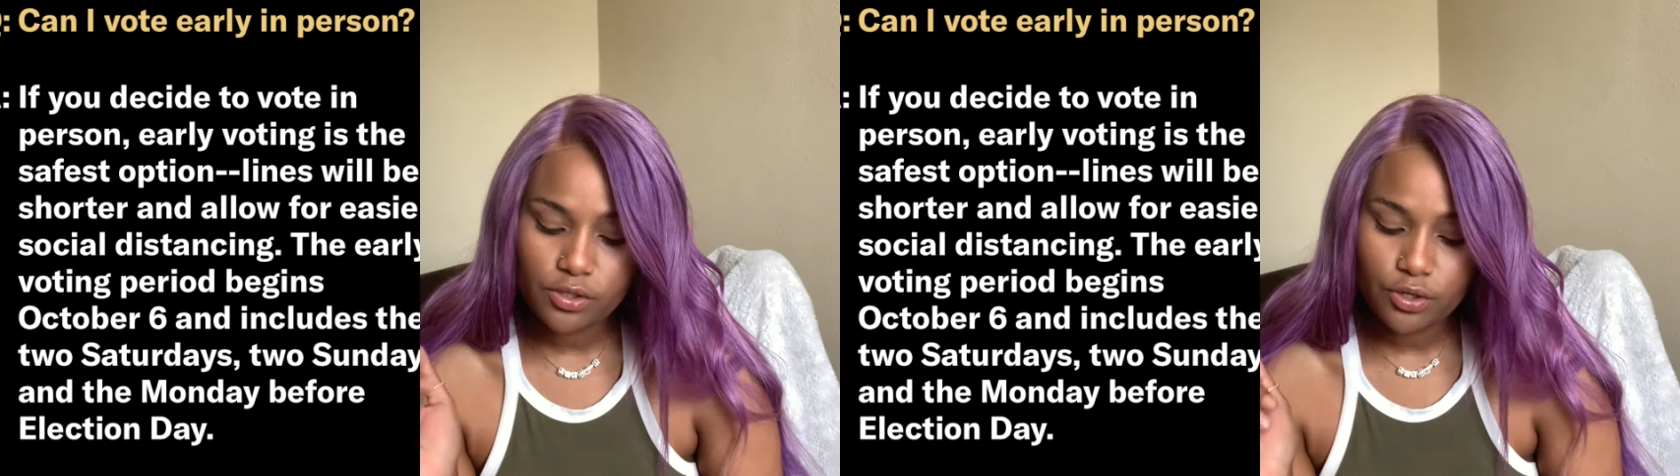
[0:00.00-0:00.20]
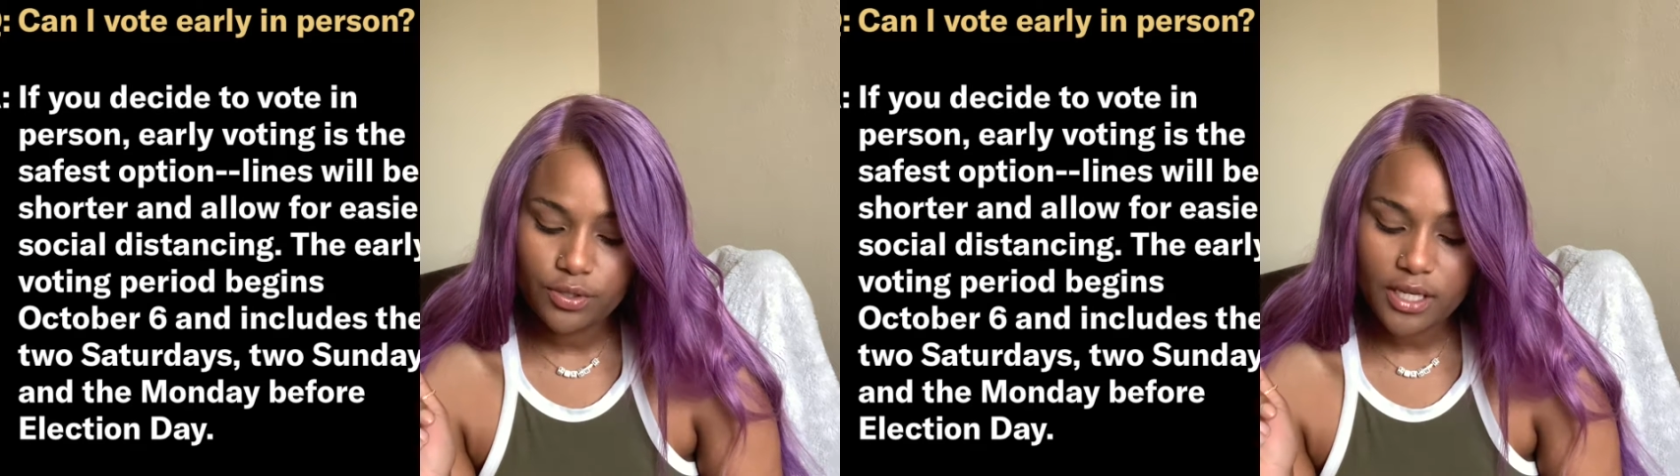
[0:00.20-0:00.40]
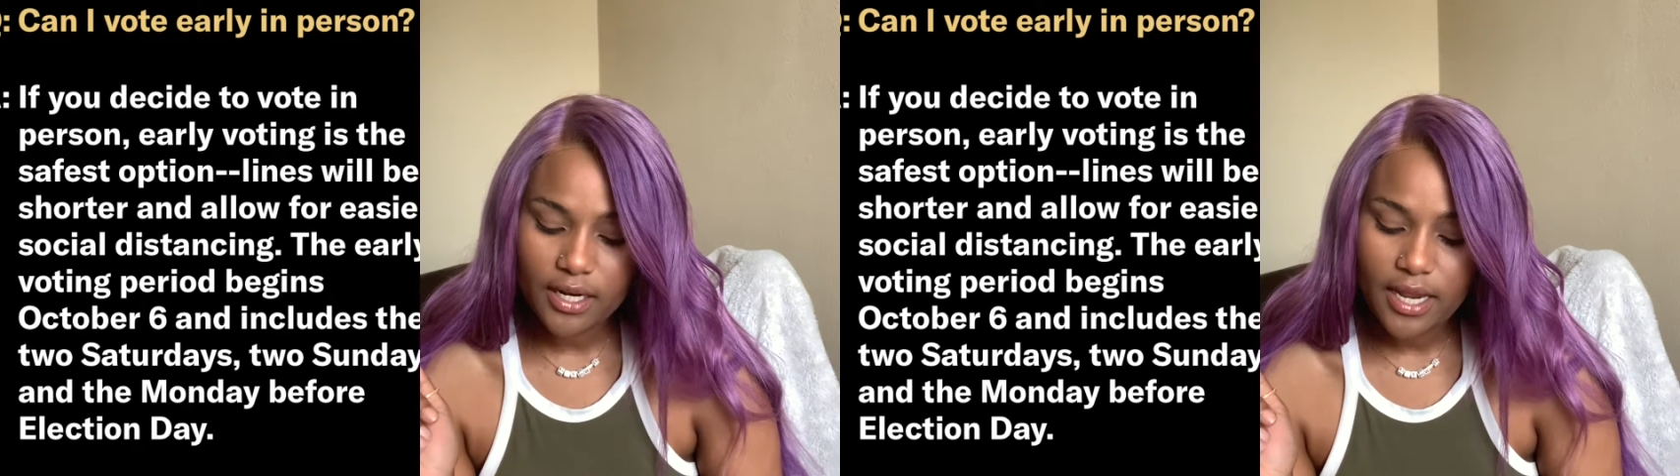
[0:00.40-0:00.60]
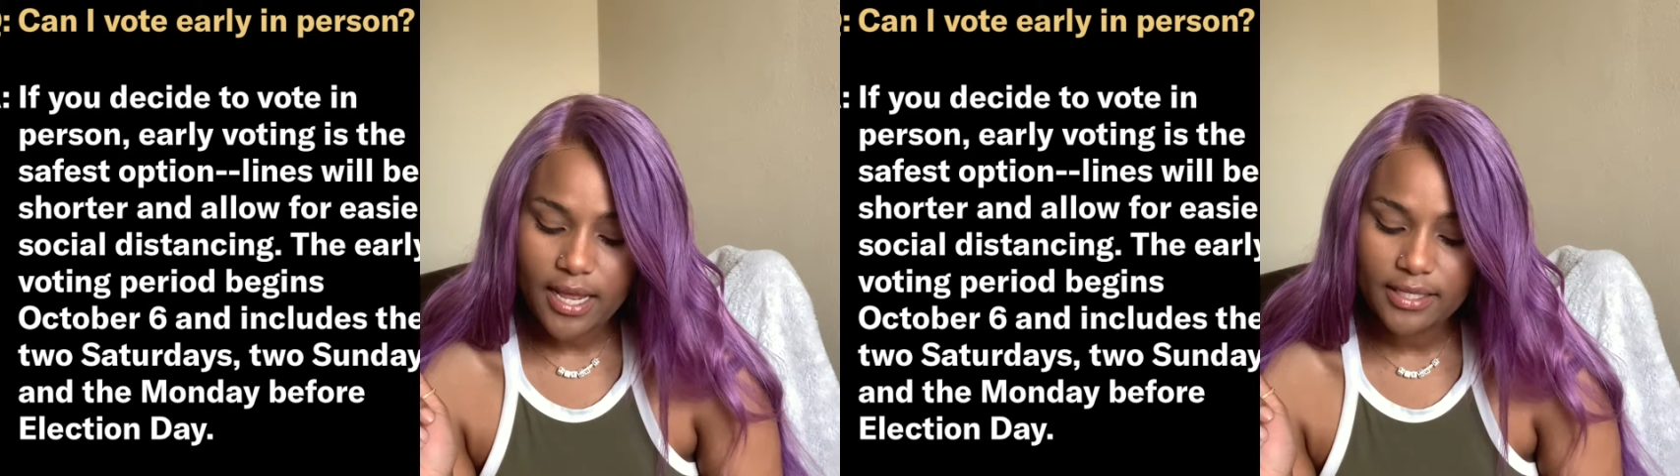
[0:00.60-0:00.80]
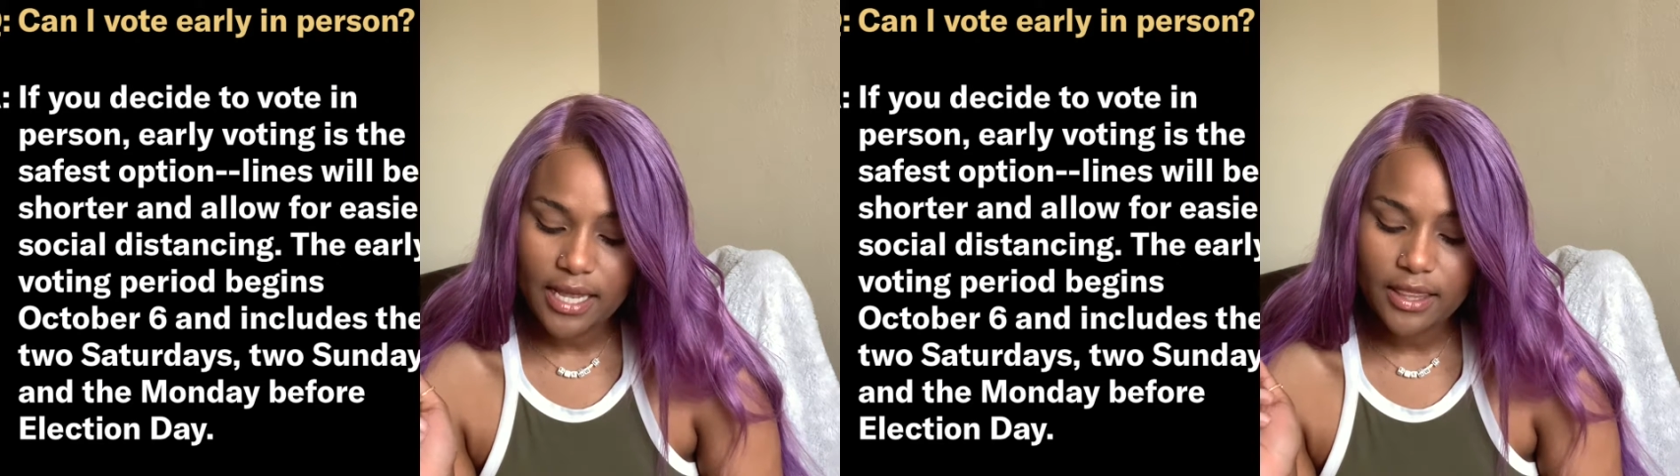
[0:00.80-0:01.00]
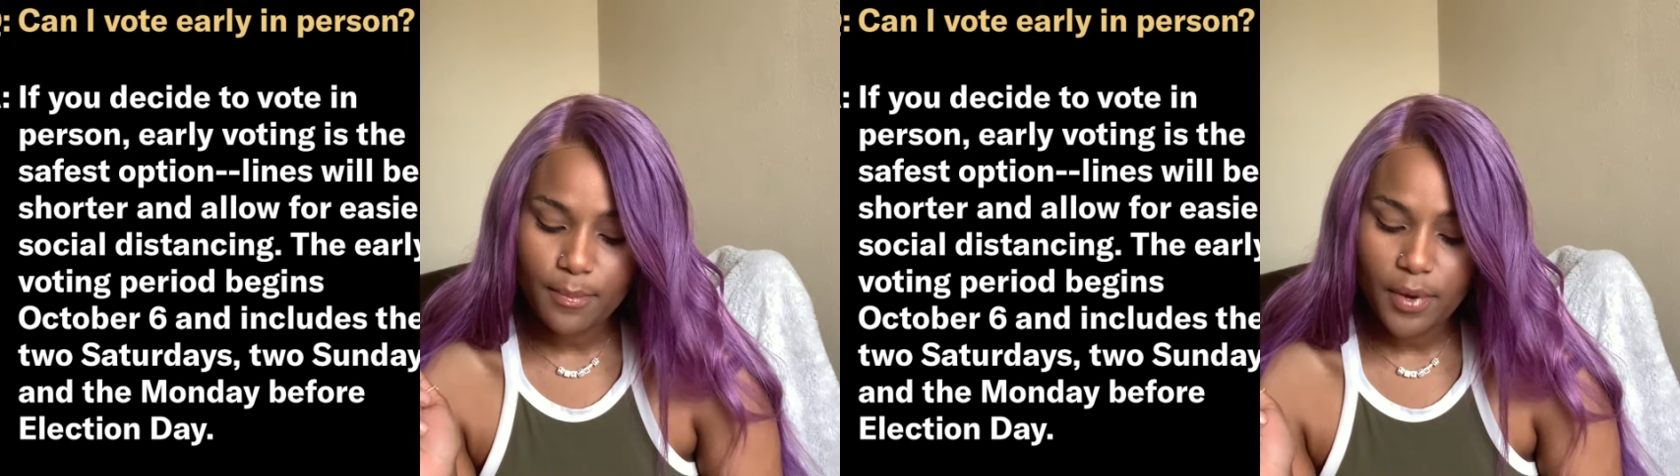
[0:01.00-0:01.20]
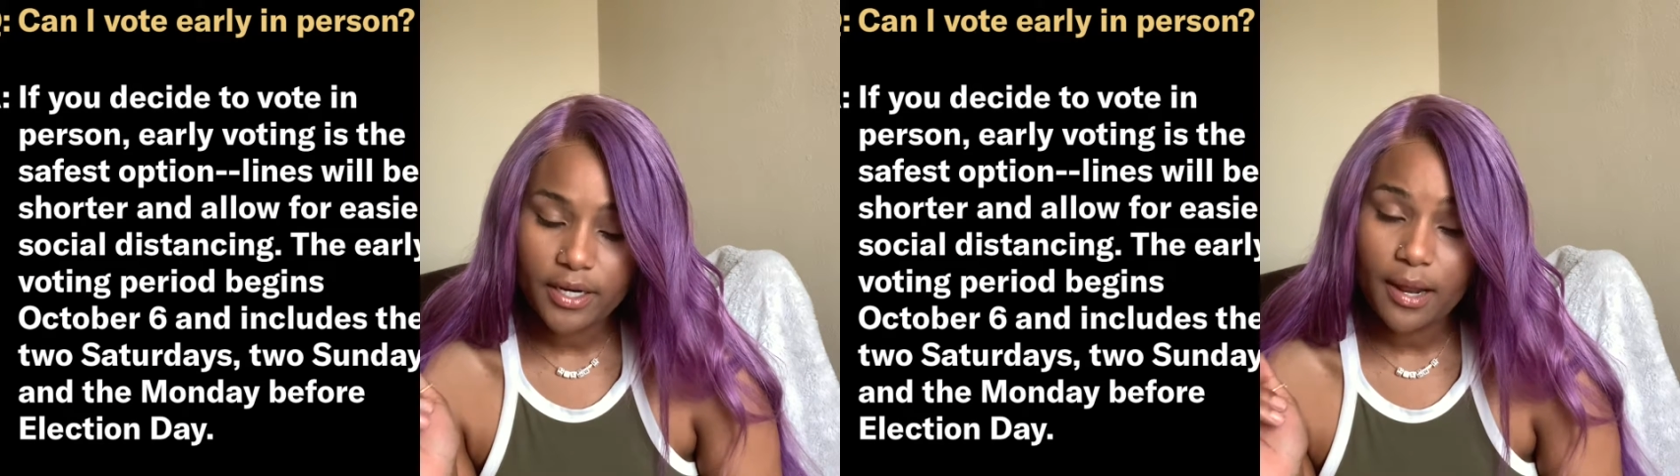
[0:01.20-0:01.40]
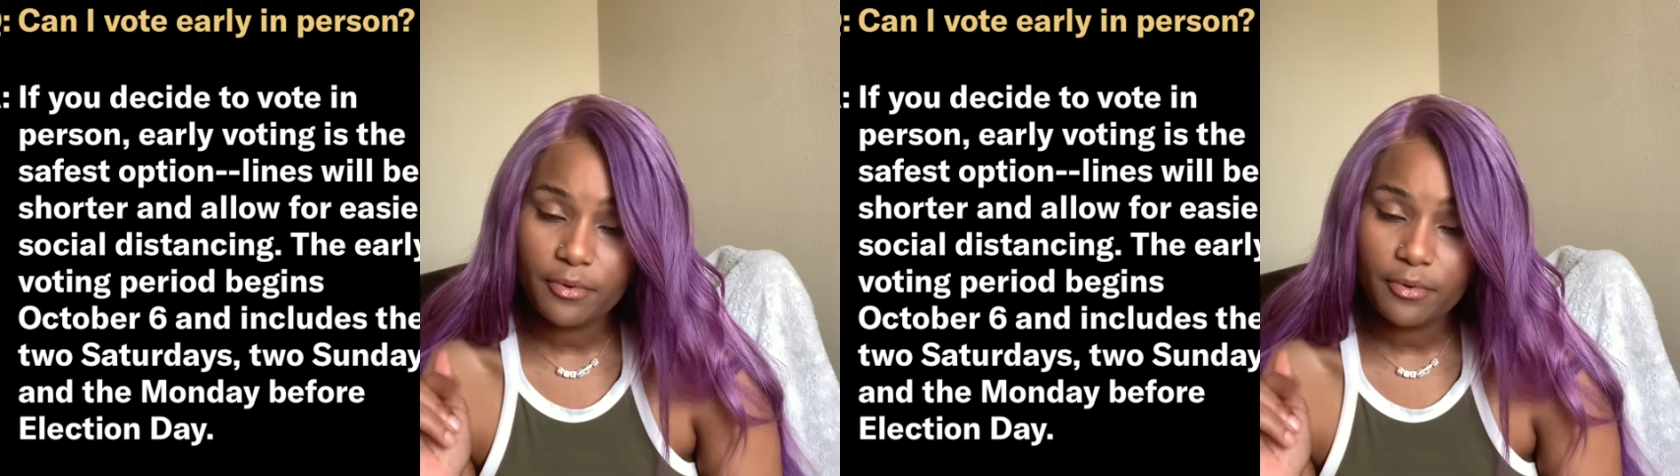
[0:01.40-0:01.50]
two Sundays, and the Monday